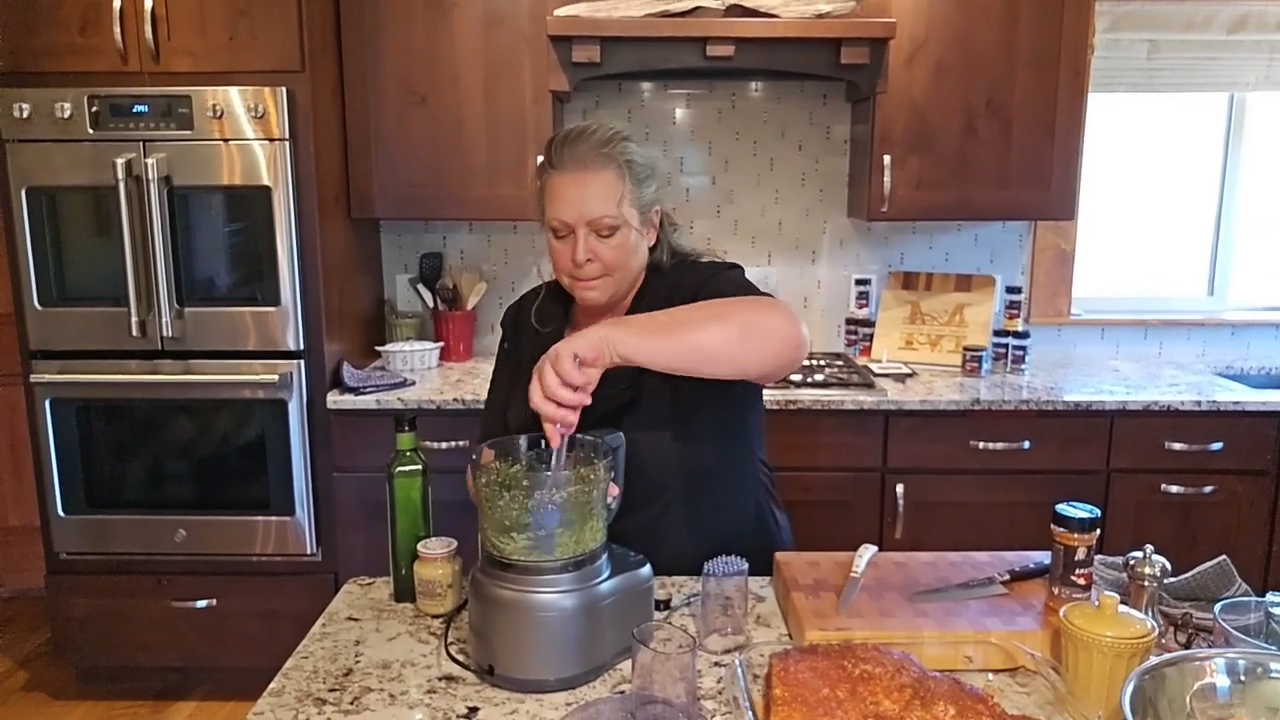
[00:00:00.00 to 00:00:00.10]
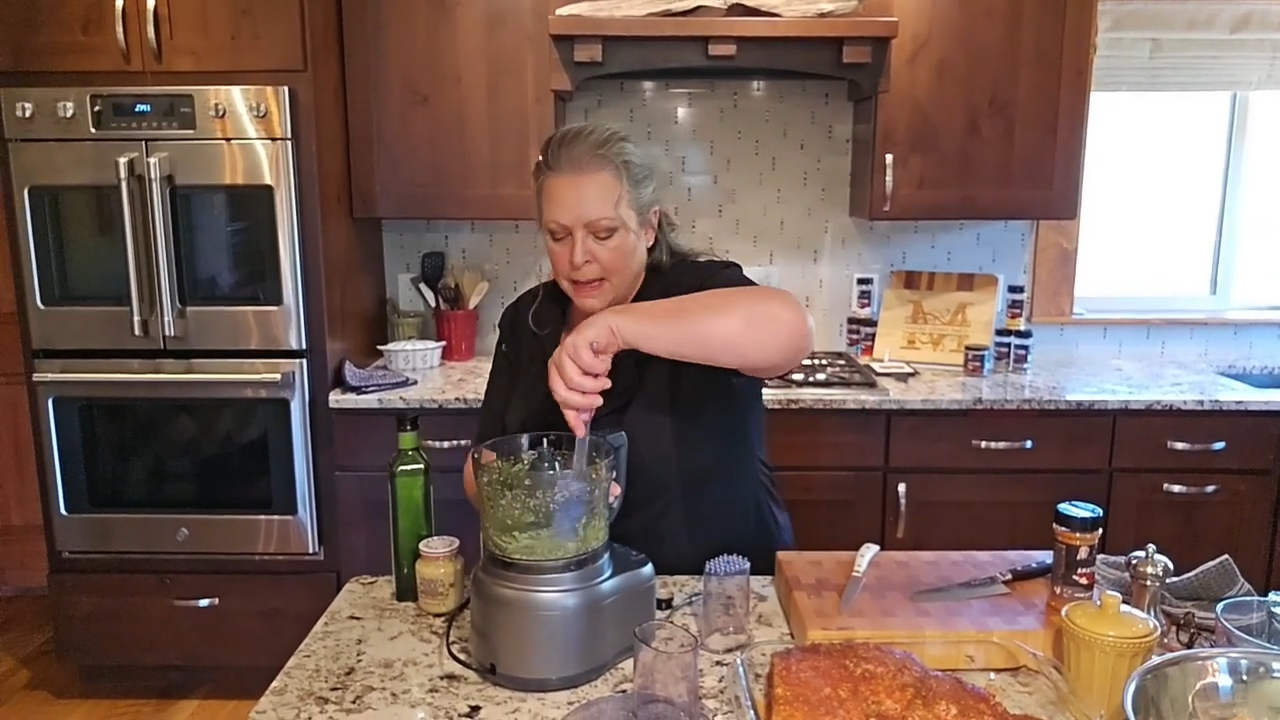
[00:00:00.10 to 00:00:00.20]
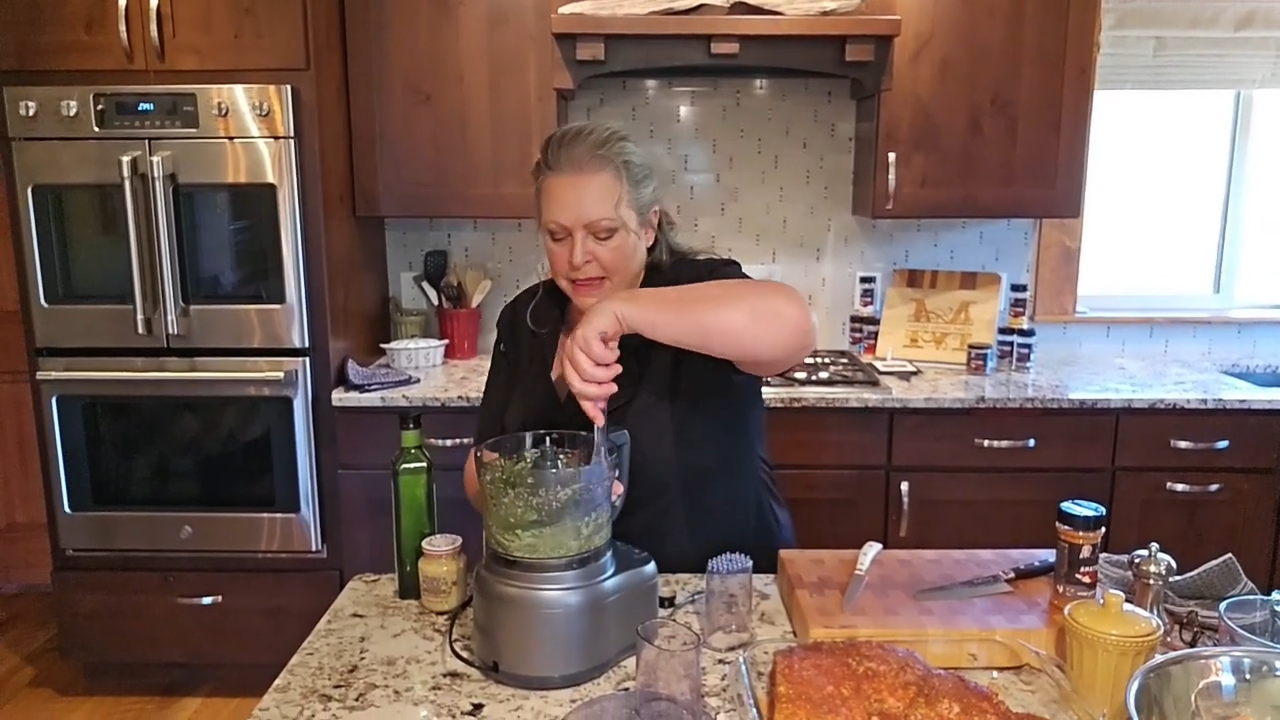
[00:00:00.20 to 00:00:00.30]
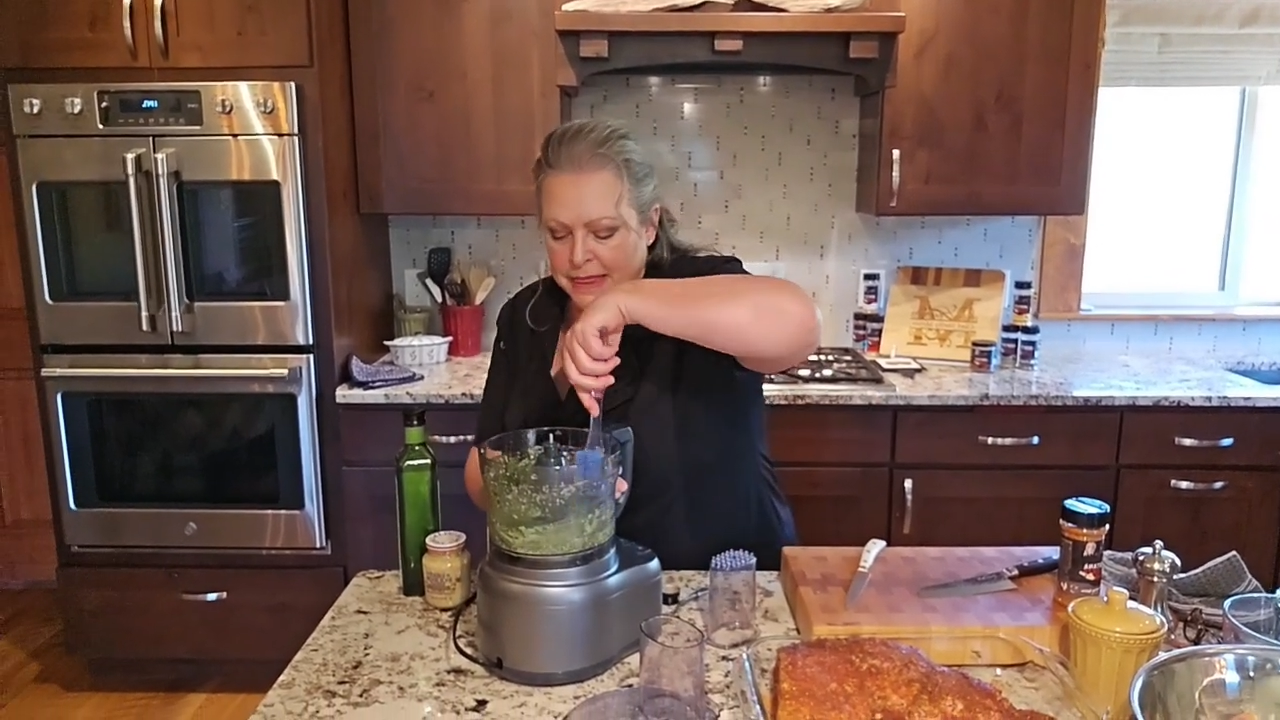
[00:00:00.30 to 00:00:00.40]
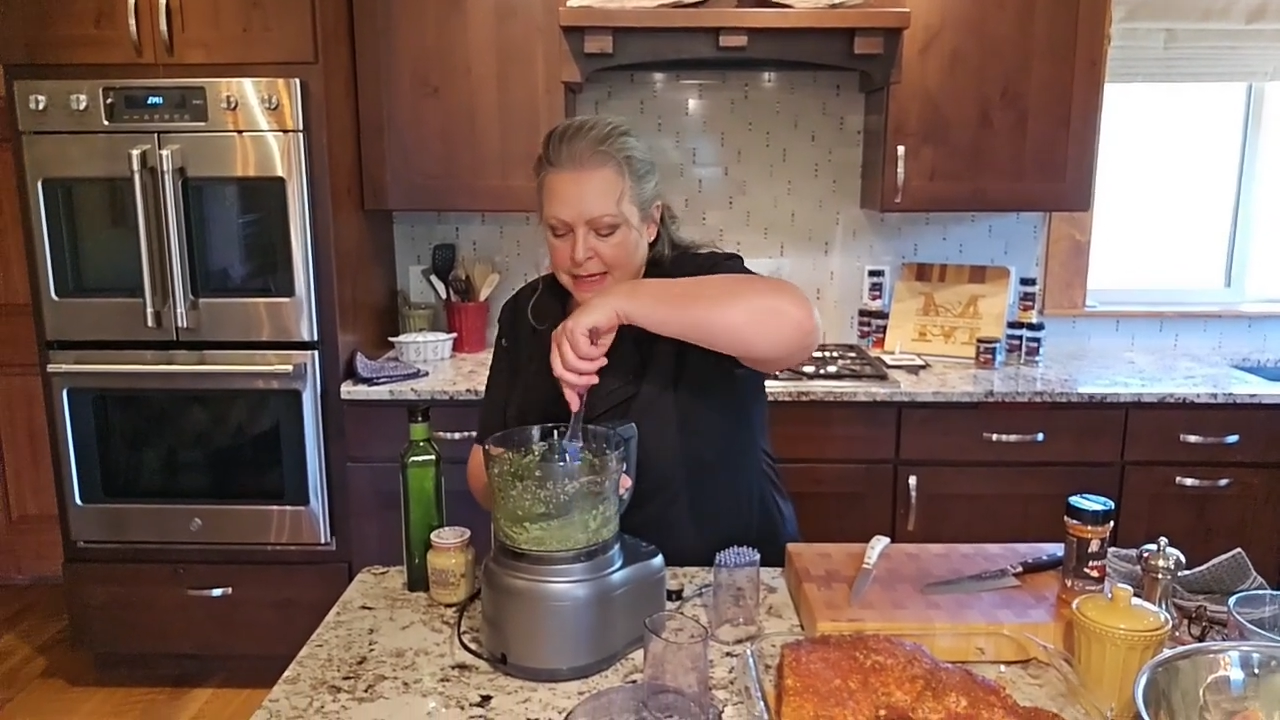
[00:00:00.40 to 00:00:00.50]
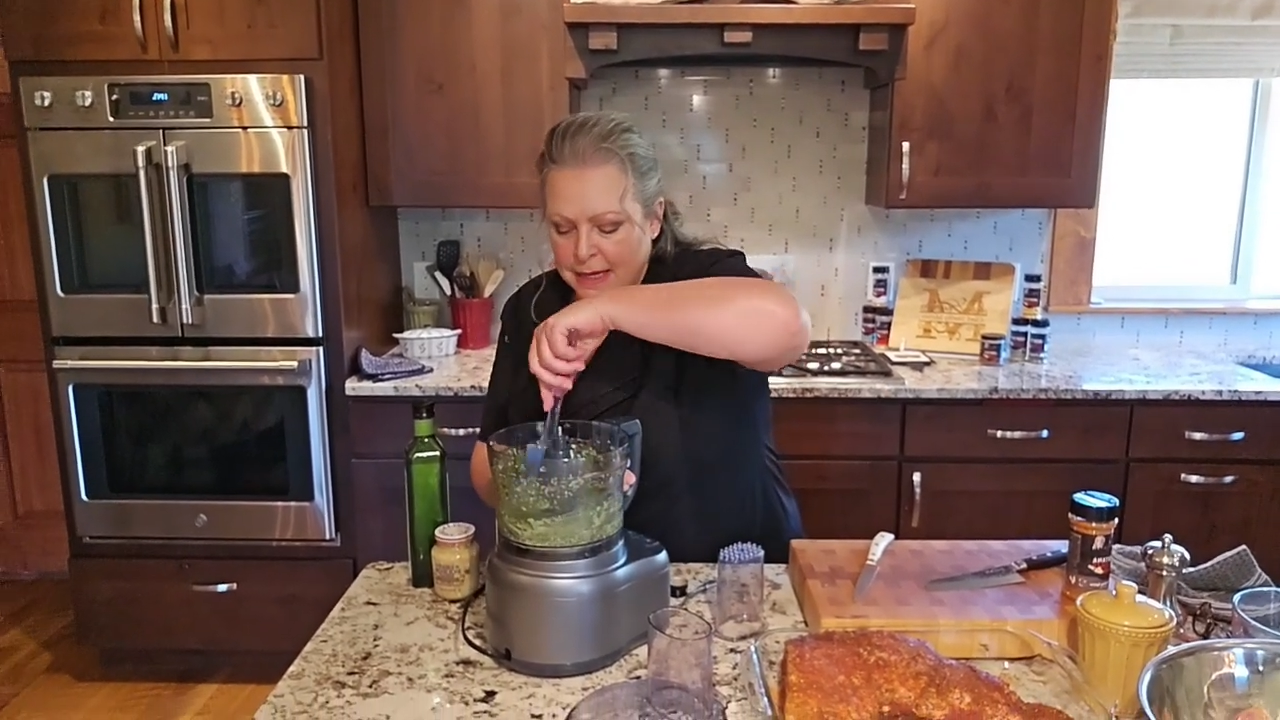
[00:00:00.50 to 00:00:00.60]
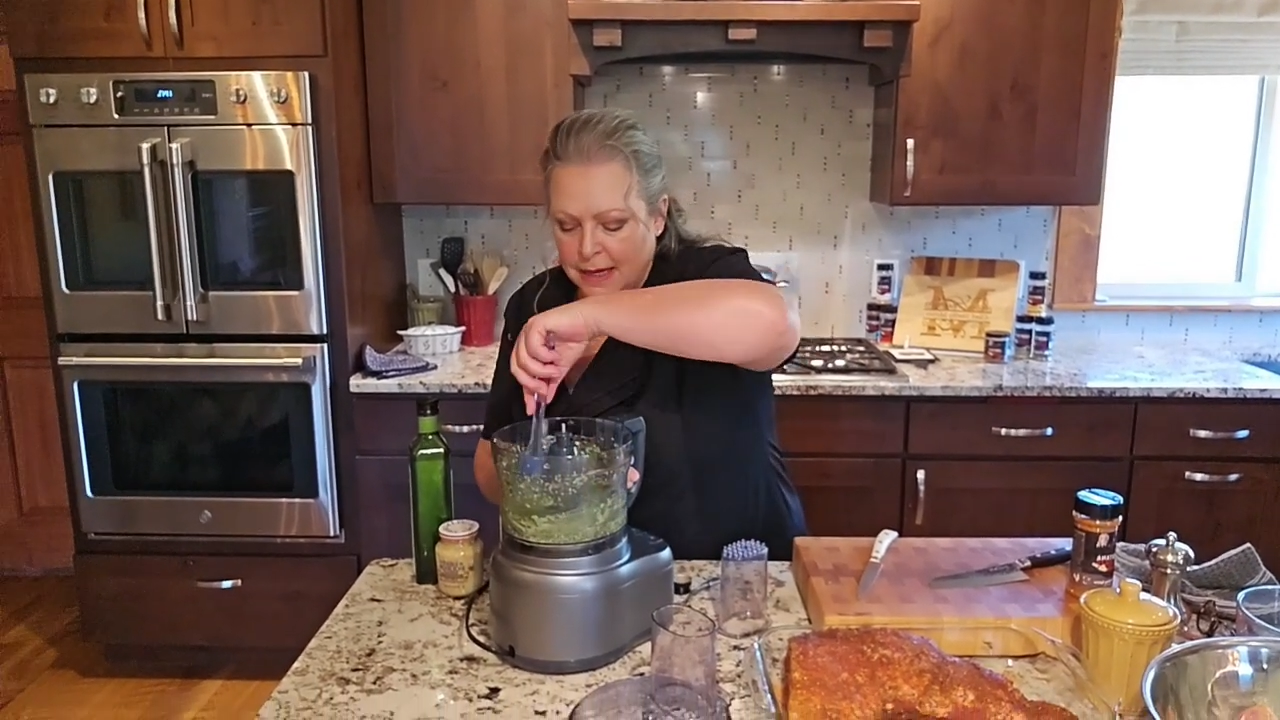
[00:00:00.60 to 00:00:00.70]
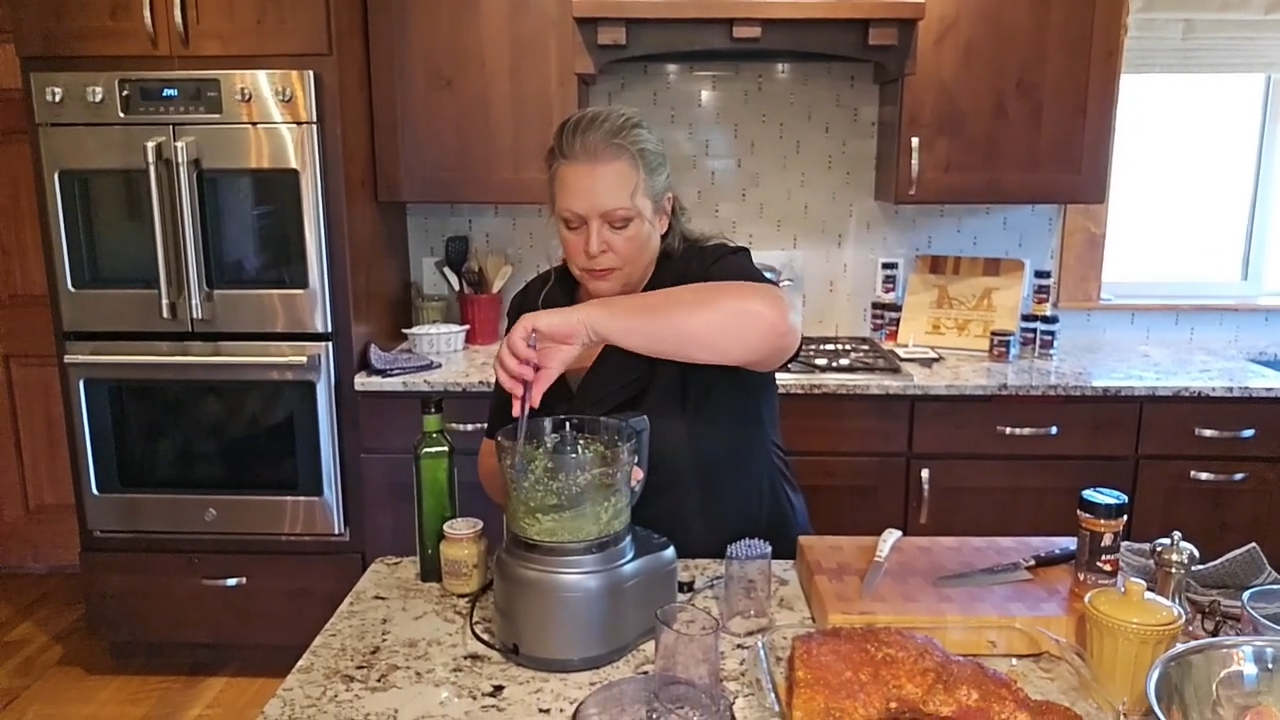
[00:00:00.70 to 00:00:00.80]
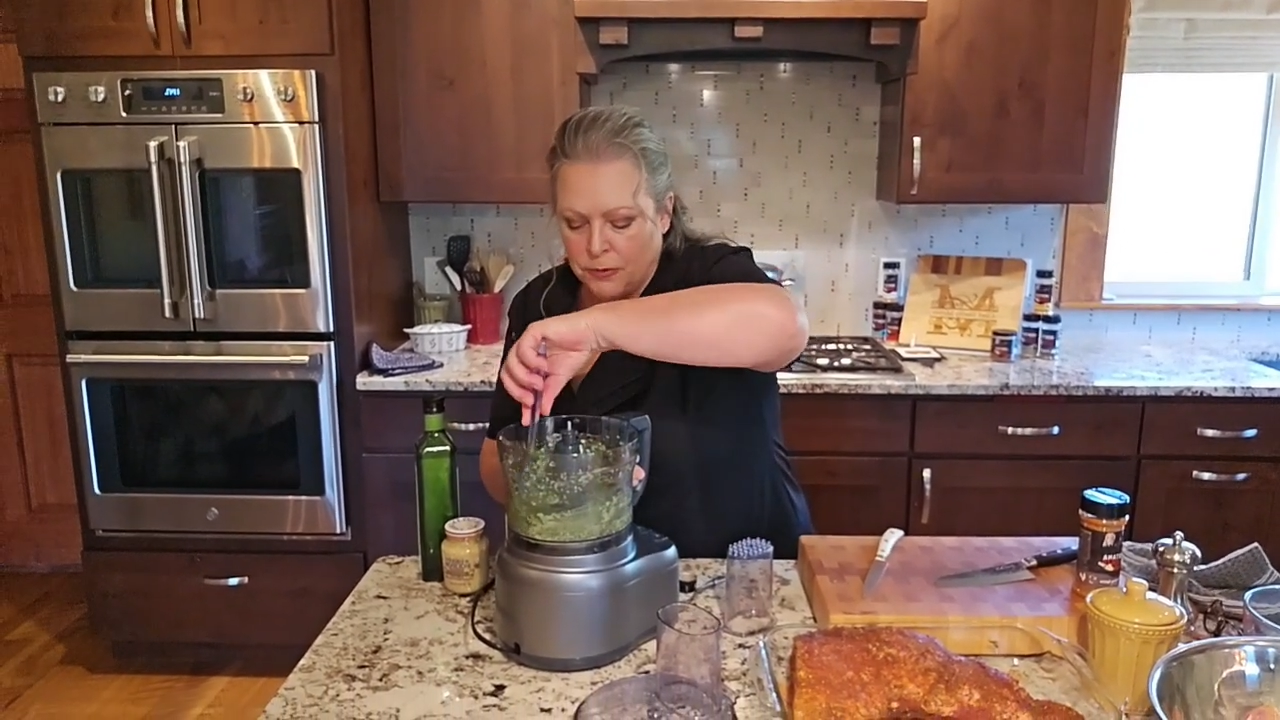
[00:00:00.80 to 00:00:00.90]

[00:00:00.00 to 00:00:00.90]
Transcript: And then